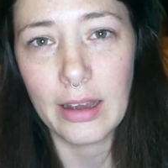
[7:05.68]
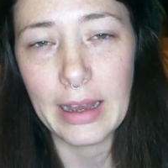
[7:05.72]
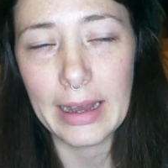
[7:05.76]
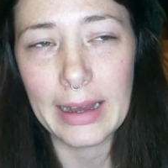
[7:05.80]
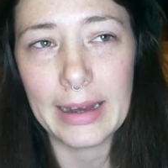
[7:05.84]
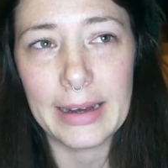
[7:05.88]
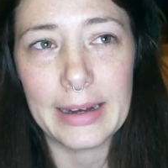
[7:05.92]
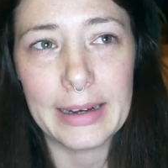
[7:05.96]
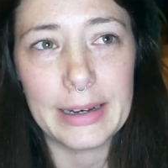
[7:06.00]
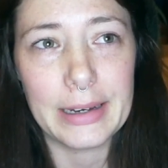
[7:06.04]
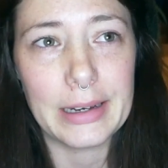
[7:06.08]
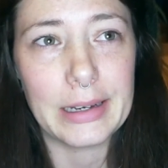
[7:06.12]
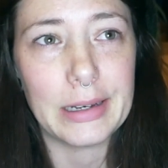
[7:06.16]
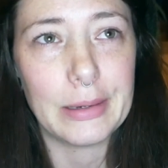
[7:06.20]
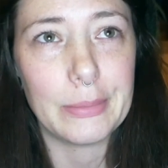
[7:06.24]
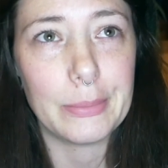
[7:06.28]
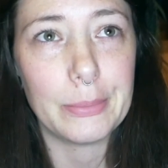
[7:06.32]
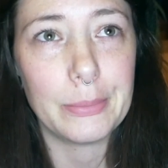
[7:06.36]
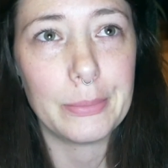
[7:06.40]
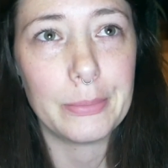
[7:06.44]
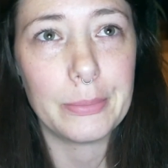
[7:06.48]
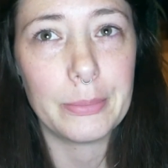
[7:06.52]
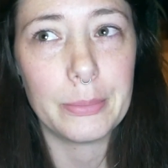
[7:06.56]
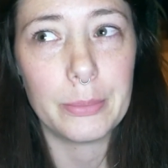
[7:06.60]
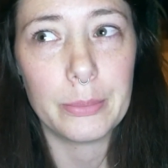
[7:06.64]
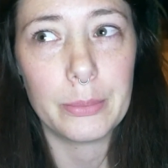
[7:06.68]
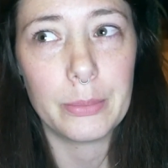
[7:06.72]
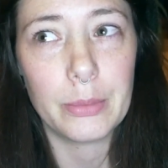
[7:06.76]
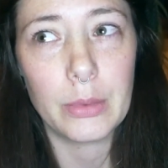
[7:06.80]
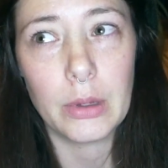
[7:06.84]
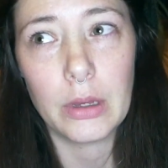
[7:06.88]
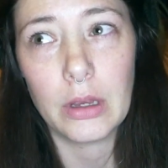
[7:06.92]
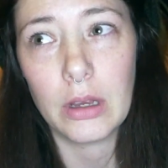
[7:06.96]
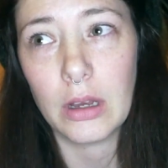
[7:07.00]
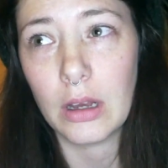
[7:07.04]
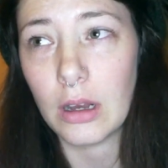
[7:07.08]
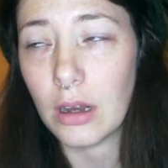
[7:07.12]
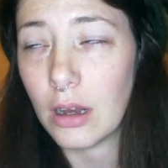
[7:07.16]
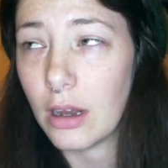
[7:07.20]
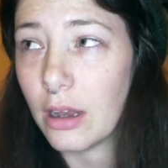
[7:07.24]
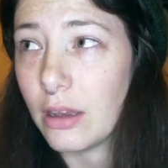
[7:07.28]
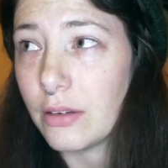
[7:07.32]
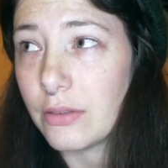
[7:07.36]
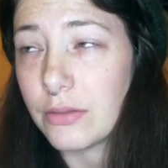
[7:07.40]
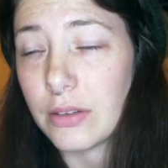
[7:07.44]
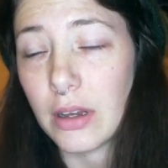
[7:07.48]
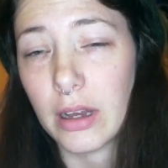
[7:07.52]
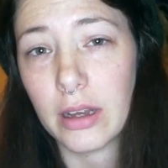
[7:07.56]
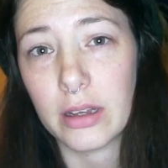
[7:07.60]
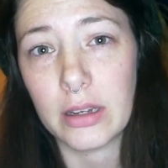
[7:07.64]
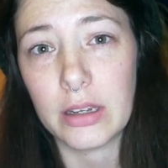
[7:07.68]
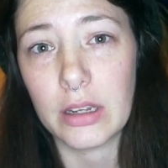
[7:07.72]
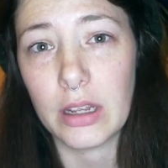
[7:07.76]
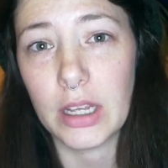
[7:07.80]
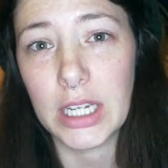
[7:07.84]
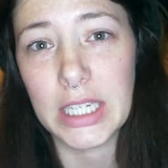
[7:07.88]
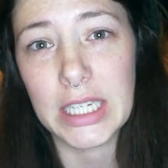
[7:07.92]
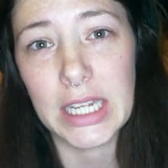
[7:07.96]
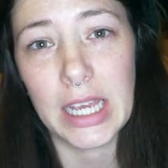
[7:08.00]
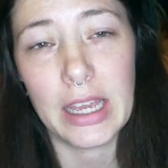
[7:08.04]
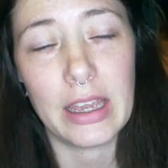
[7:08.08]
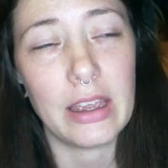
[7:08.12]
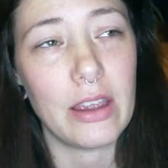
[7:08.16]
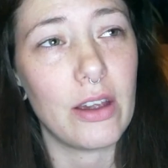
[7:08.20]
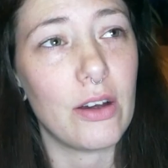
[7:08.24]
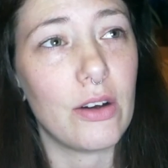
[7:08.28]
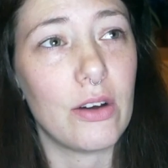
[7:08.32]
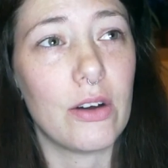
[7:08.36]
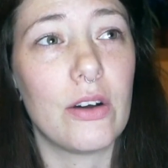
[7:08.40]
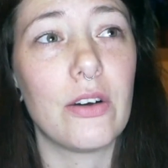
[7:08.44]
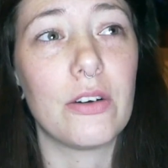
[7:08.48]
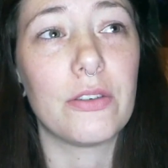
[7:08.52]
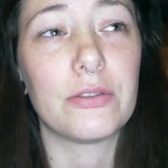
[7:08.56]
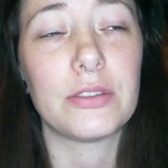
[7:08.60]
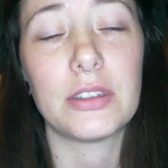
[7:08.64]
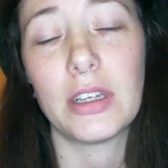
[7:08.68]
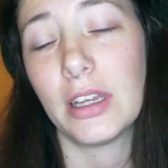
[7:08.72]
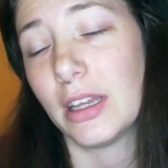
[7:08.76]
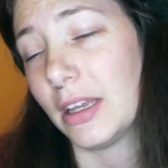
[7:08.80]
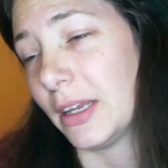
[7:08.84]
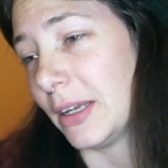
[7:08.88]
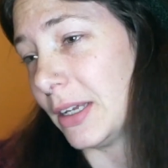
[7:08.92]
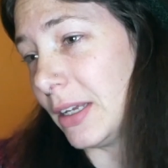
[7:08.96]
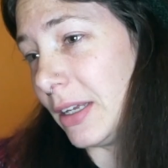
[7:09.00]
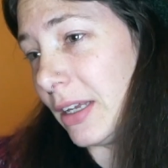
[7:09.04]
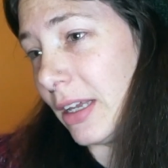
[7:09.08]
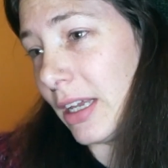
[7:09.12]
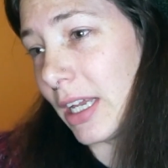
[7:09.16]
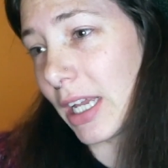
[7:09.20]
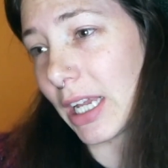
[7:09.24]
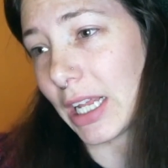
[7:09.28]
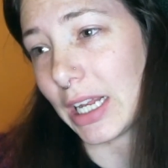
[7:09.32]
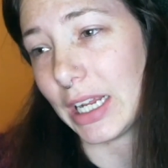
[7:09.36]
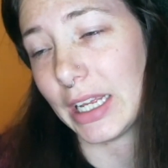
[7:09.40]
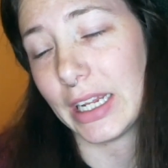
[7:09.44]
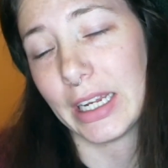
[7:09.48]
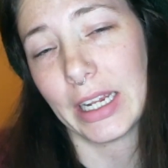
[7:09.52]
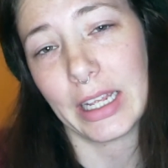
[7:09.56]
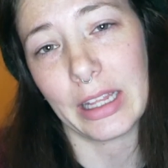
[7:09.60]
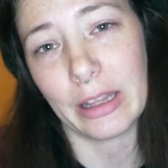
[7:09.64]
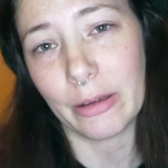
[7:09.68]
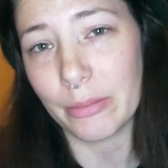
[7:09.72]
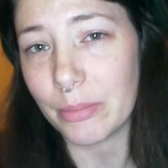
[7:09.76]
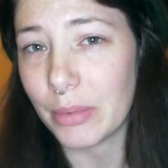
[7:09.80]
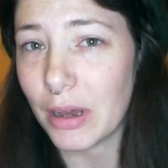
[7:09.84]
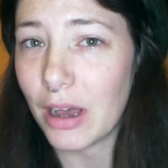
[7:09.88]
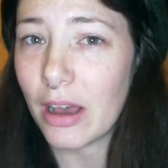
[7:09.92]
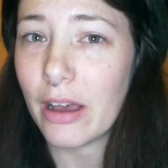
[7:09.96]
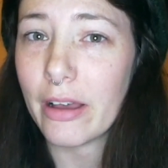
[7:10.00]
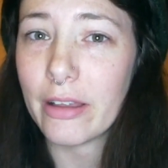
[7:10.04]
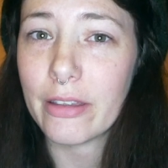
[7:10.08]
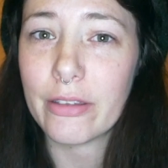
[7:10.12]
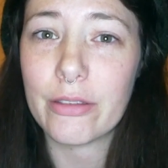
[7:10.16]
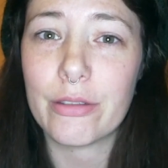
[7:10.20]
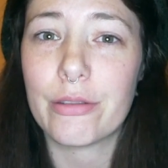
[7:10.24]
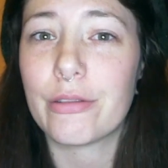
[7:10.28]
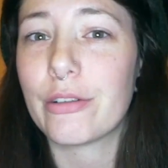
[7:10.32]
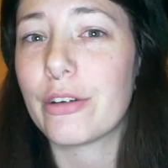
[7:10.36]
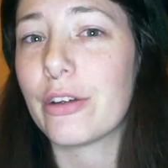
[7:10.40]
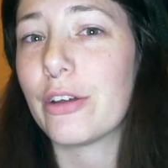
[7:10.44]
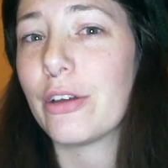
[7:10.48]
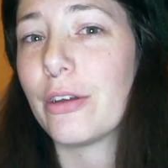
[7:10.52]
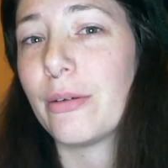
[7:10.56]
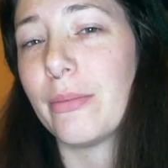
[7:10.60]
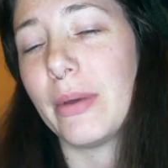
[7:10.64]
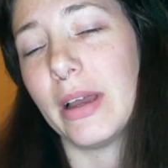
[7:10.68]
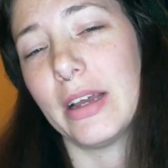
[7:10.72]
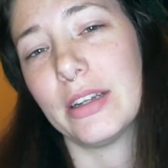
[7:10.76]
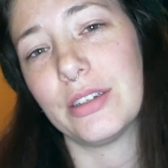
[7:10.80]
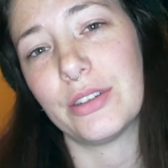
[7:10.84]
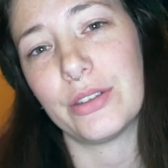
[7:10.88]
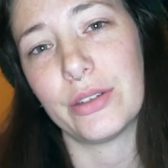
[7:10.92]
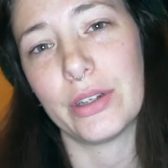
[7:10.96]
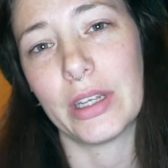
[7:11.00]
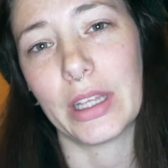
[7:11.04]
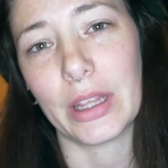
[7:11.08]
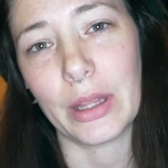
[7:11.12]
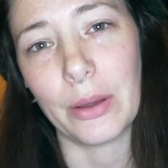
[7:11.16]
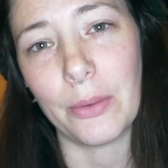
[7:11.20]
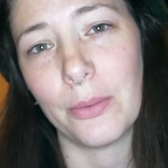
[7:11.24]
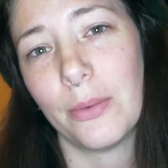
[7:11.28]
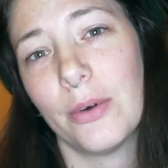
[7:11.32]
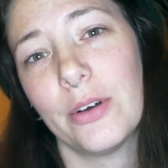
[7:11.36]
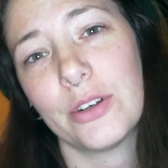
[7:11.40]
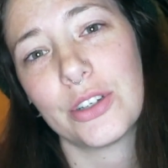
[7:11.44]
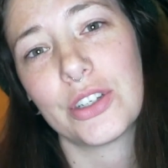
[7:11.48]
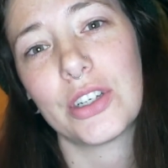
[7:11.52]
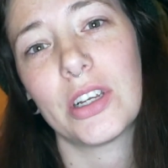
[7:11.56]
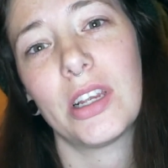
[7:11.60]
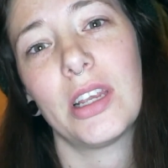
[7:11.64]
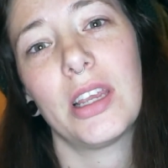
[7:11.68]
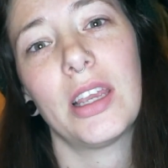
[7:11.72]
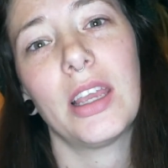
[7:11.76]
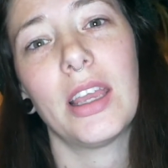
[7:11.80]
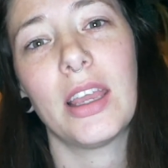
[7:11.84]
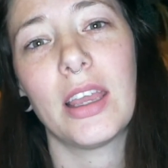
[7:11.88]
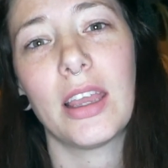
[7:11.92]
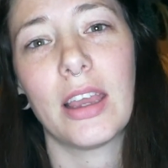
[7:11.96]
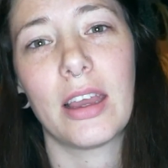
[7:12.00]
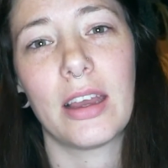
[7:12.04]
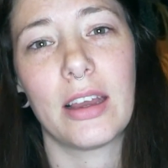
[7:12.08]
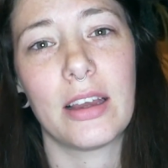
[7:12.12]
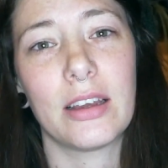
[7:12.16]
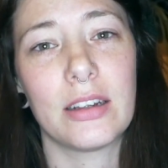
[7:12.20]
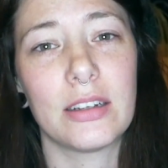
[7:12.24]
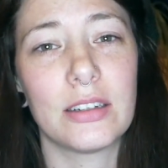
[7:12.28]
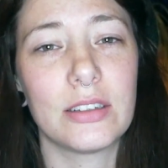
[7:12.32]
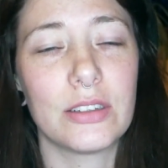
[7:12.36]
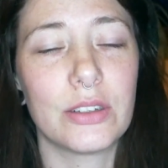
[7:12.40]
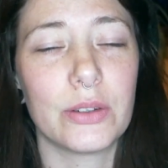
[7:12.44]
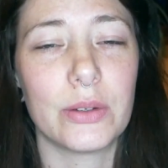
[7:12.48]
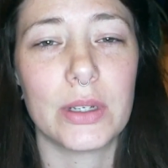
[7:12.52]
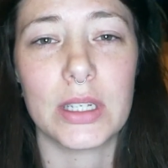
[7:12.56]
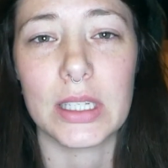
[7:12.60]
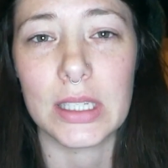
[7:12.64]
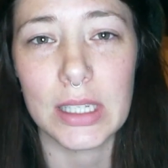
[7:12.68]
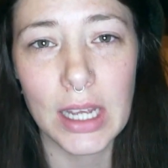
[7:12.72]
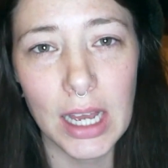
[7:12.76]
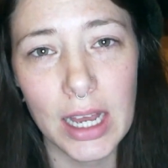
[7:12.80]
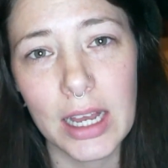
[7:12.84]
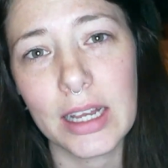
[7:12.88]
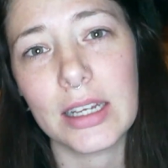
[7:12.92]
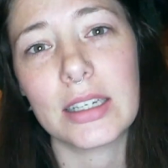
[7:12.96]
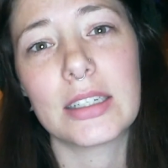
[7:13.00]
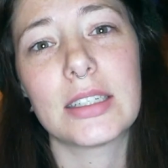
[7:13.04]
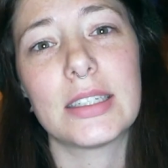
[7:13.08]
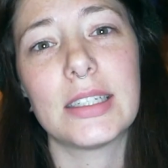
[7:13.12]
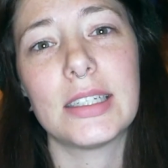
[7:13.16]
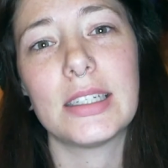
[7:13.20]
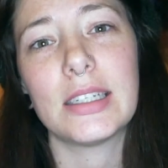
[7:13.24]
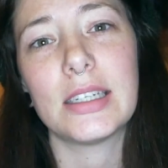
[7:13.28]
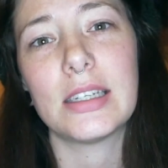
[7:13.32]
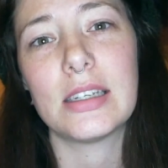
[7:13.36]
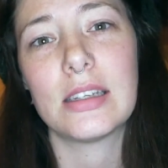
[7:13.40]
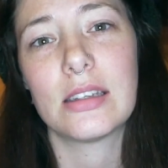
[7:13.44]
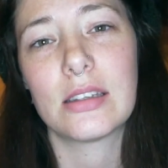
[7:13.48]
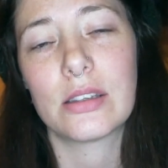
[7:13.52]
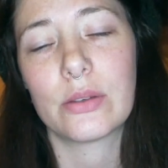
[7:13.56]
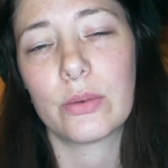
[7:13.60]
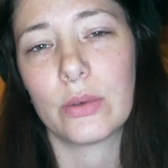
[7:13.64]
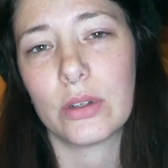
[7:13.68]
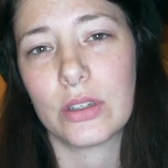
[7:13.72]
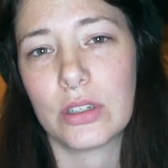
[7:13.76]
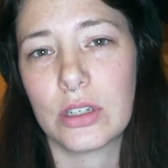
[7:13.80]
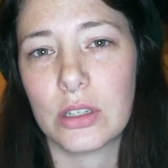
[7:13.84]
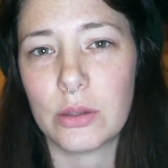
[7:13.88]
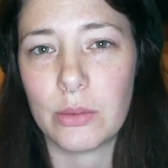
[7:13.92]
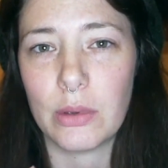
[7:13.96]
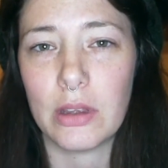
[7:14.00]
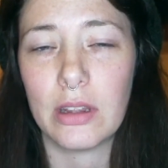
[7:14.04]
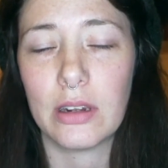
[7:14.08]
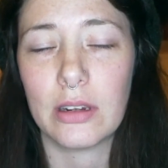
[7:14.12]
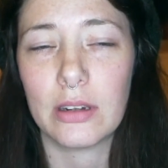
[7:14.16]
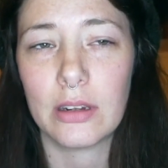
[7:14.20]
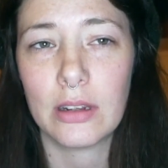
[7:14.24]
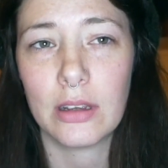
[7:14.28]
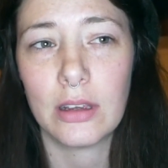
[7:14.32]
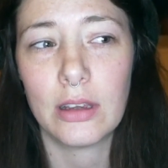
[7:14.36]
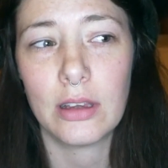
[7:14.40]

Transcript: I've had a day of cleaning the bathroom and doing the washing and doing taxes, which has been